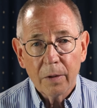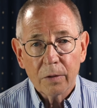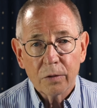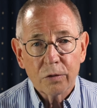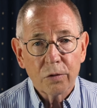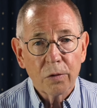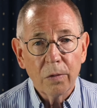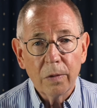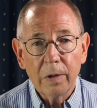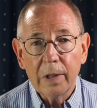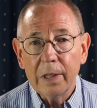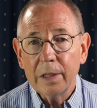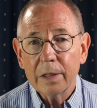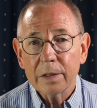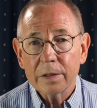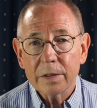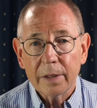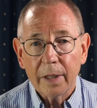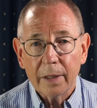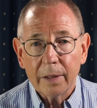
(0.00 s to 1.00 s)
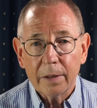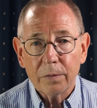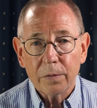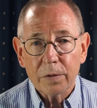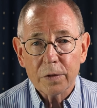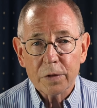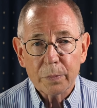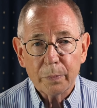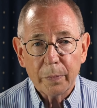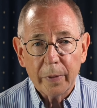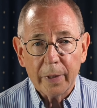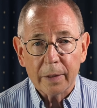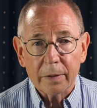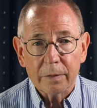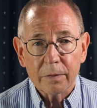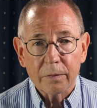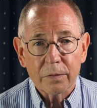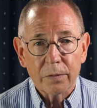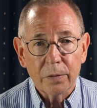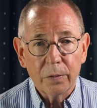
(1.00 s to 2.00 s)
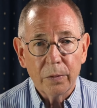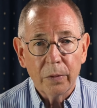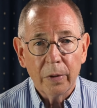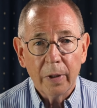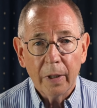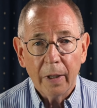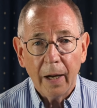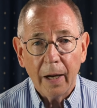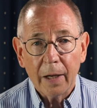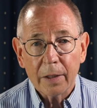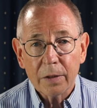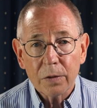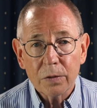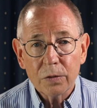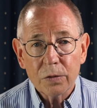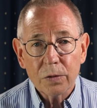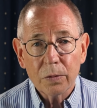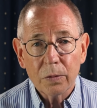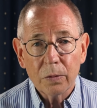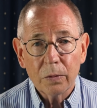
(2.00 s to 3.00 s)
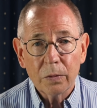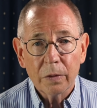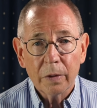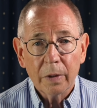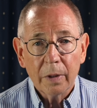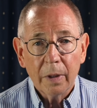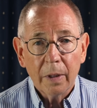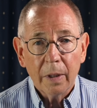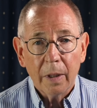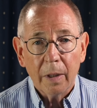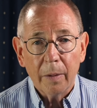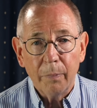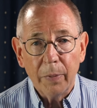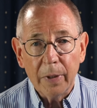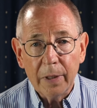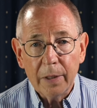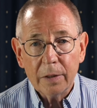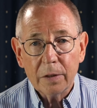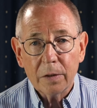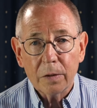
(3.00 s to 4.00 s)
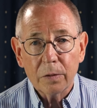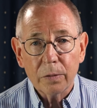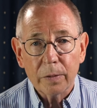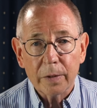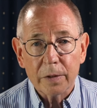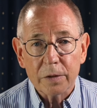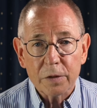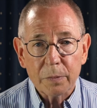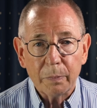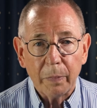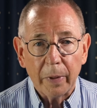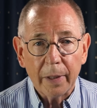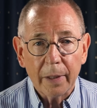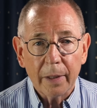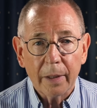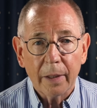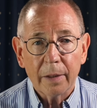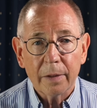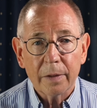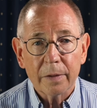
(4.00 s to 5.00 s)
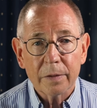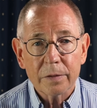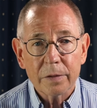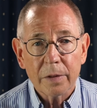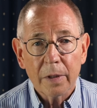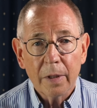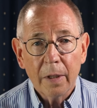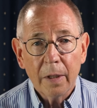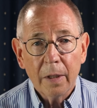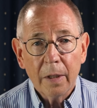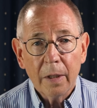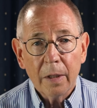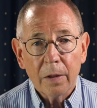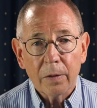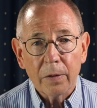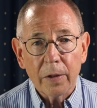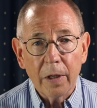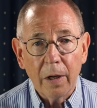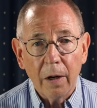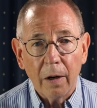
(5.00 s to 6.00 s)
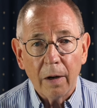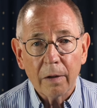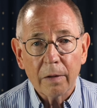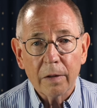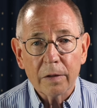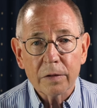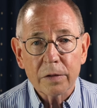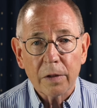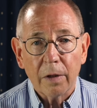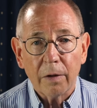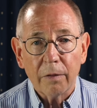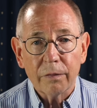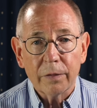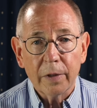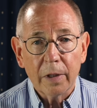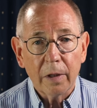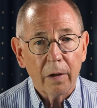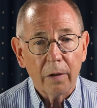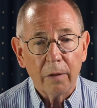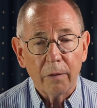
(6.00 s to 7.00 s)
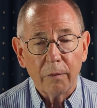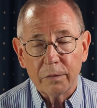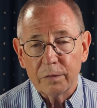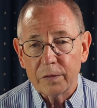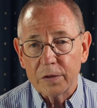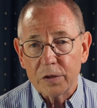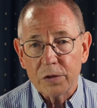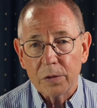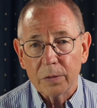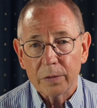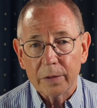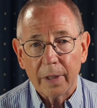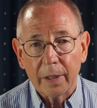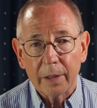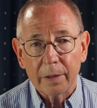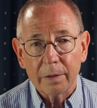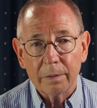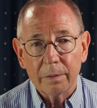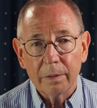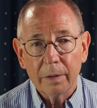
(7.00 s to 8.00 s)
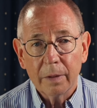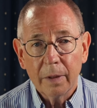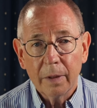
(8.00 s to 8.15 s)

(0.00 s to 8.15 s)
True leaders gain respect through attitude, ability to inspire others, regardless of their official title.